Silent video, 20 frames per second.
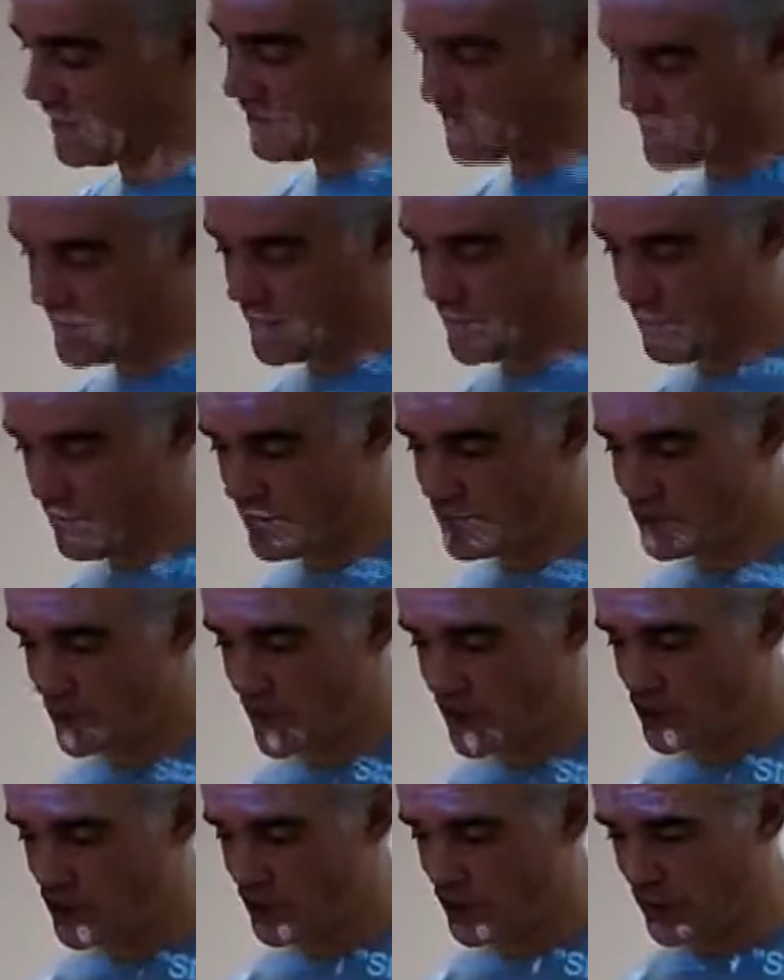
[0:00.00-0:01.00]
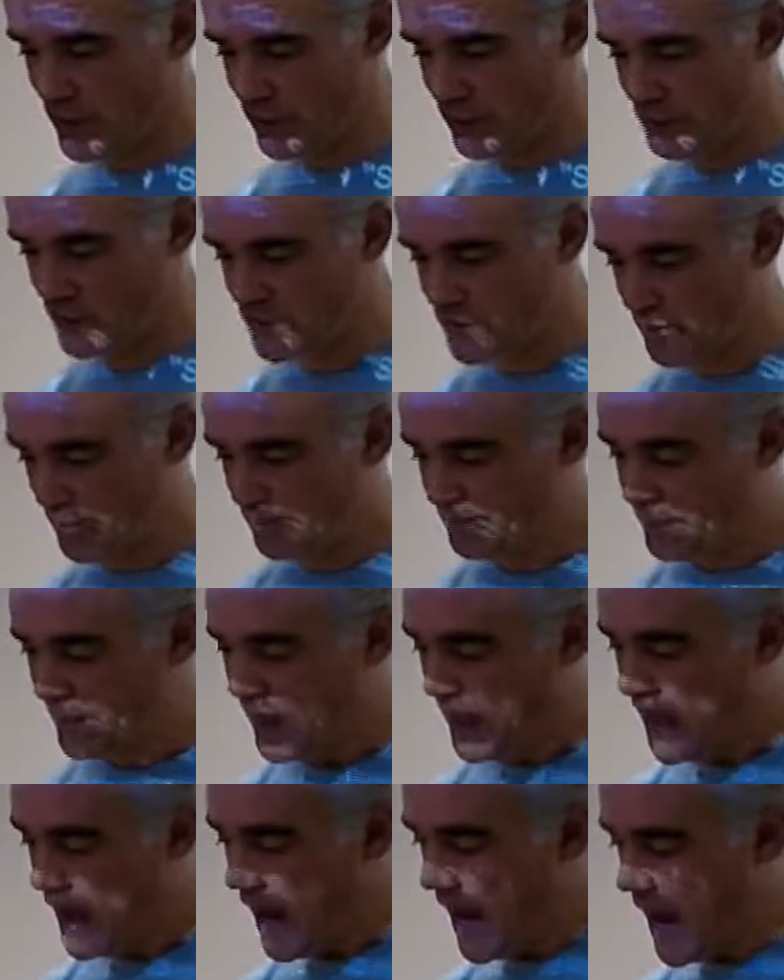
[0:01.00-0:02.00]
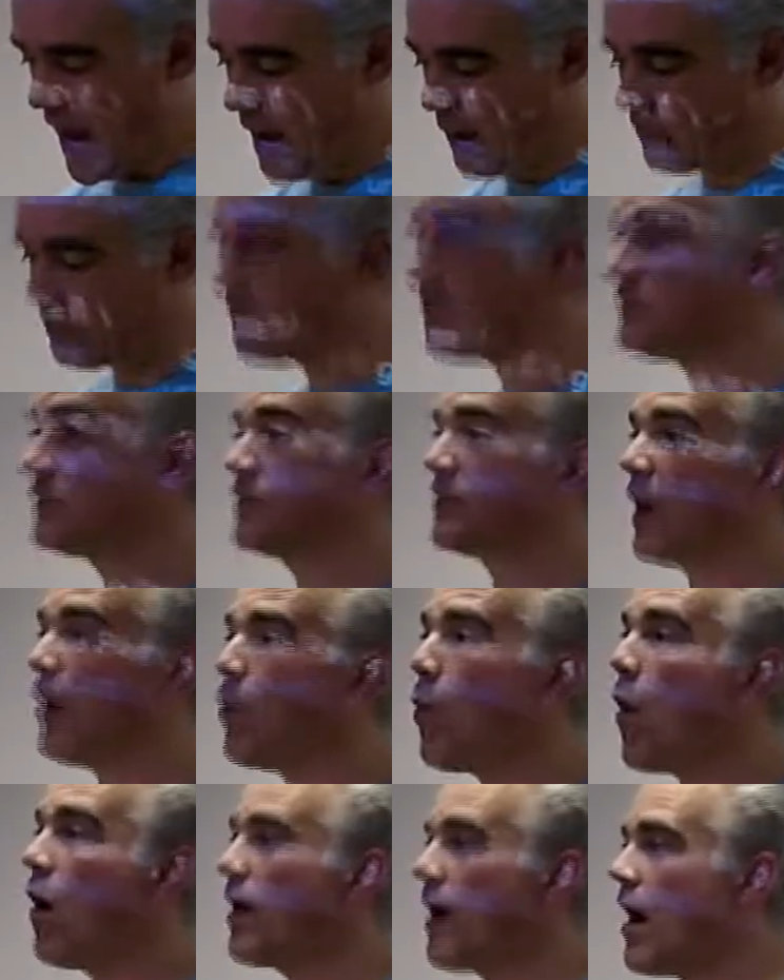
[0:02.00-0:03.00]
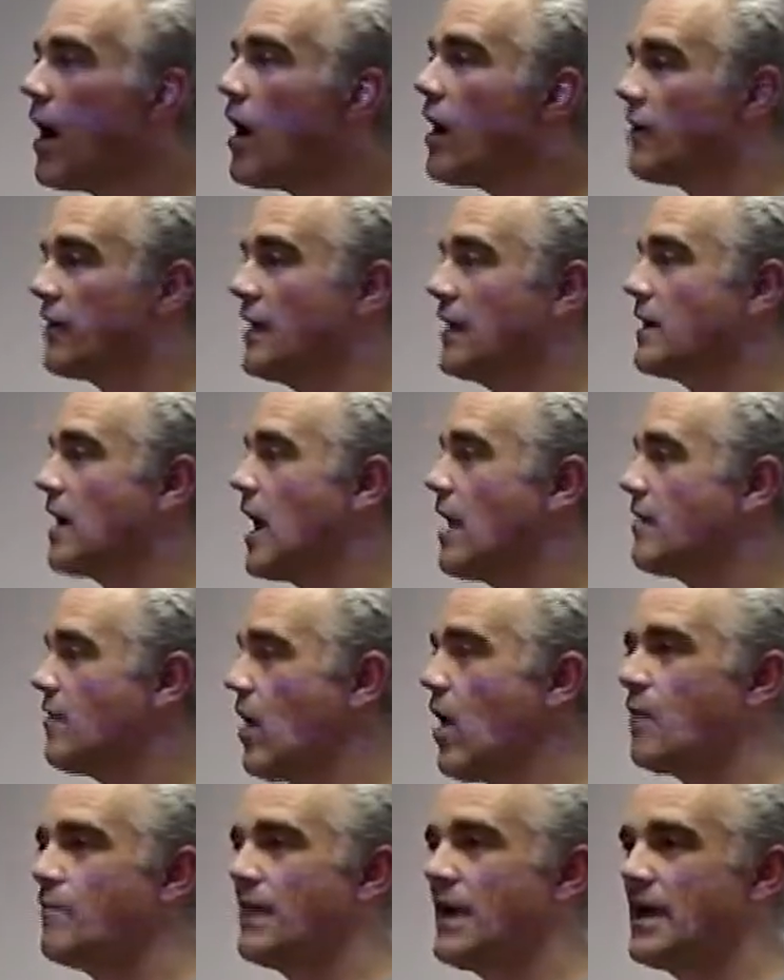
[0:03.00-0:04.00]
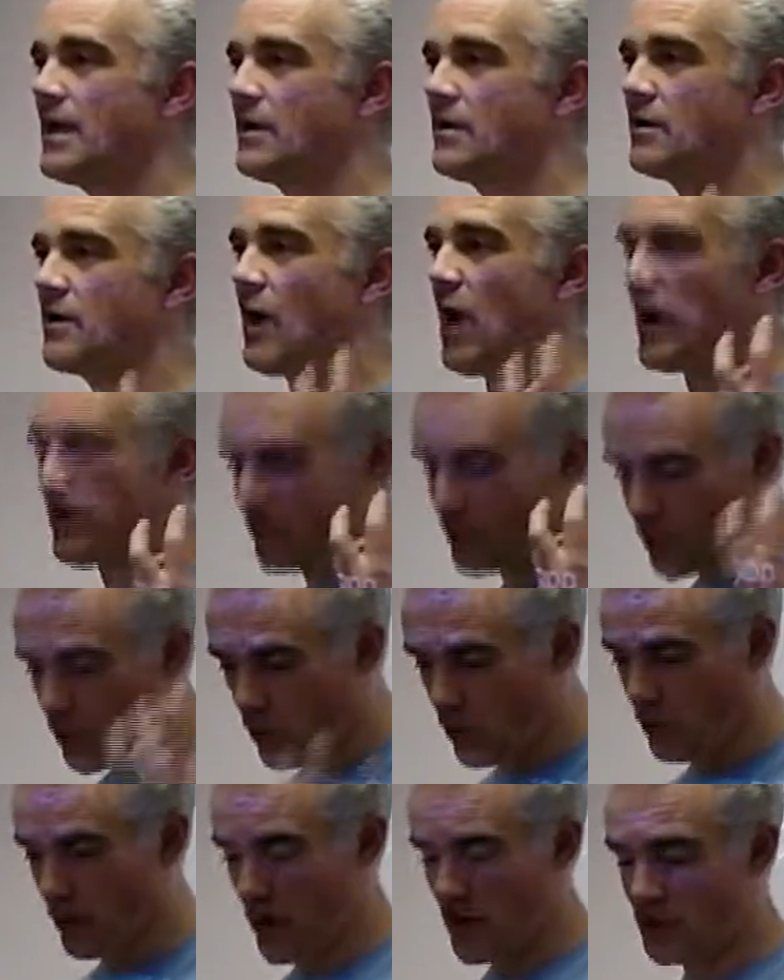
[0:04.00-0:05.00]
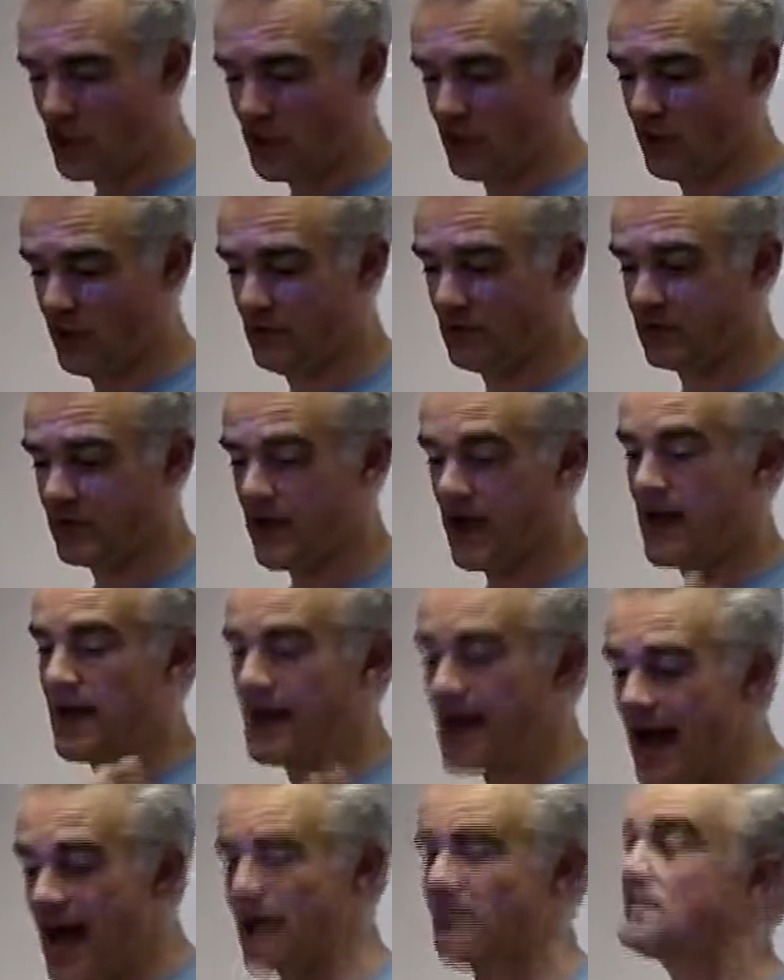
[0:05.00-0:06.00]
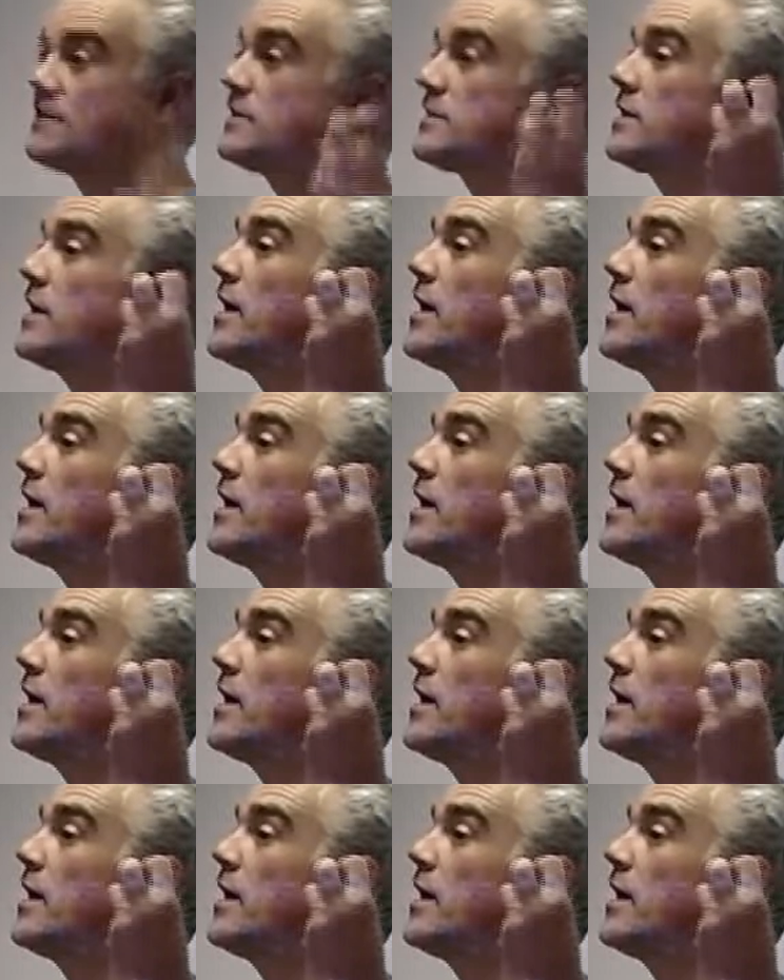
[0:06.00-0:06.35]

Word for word: in serious issues. Um, so what are the kind of our big kind of core issues? Yes,